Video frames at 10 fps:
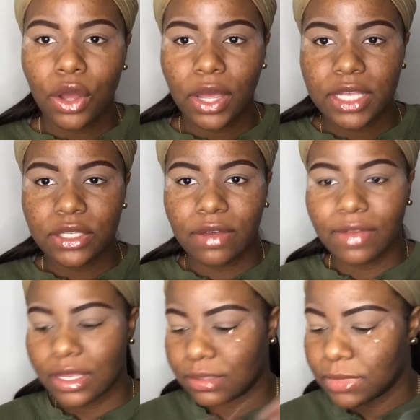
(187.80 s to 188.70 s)
Okay, so I've
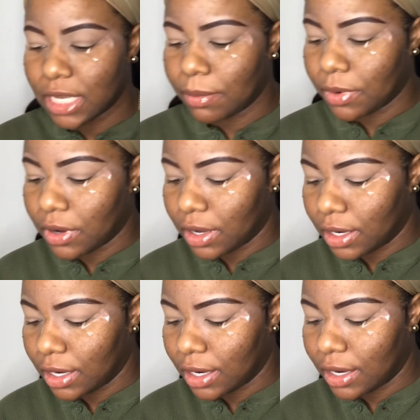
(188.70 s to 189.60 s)
got some tape
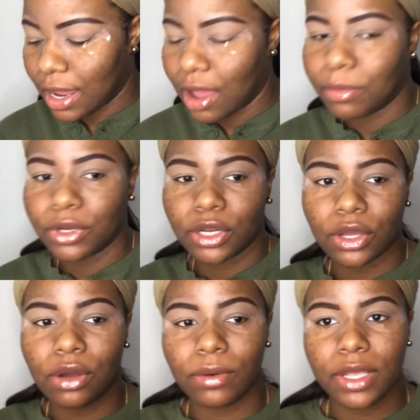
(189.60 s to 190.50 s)
on. Now I'm gonna
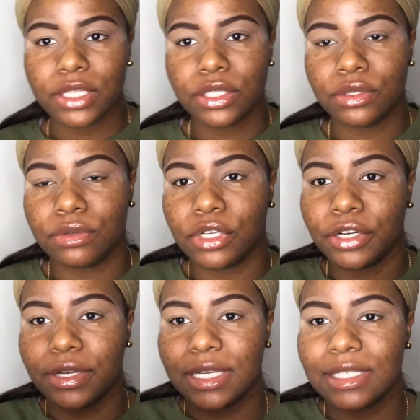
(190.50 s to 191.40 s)
go into the
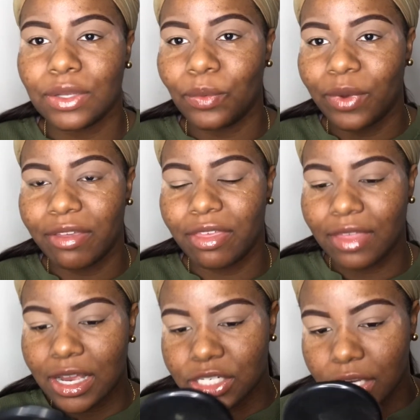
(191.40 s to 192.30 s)
crease with
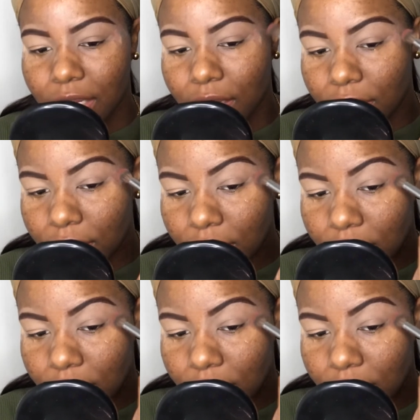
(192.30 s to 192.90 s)
that shade.